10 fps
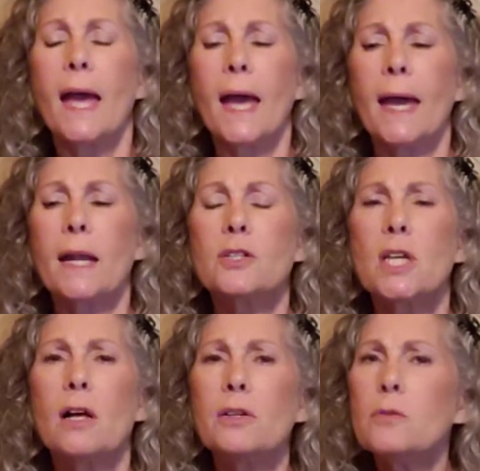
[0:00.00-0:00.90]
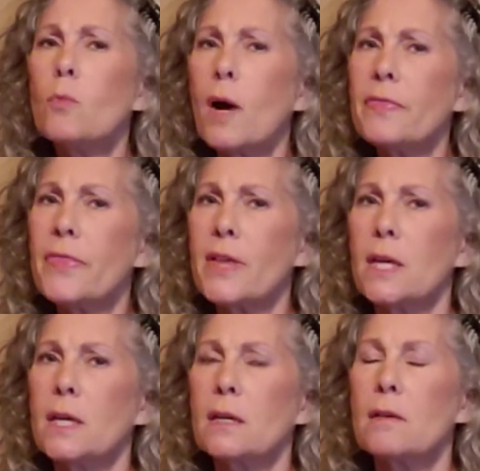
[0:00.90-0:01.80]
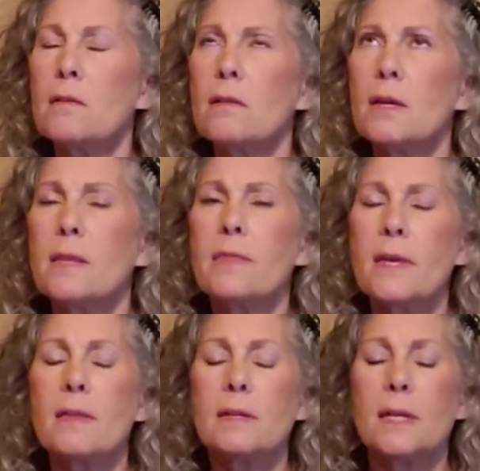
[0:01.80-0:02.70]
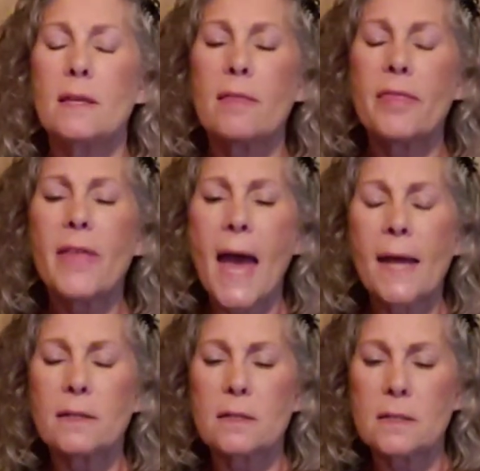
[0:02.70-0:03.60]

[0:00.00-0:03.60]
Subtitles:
And I'll tell you one thing in that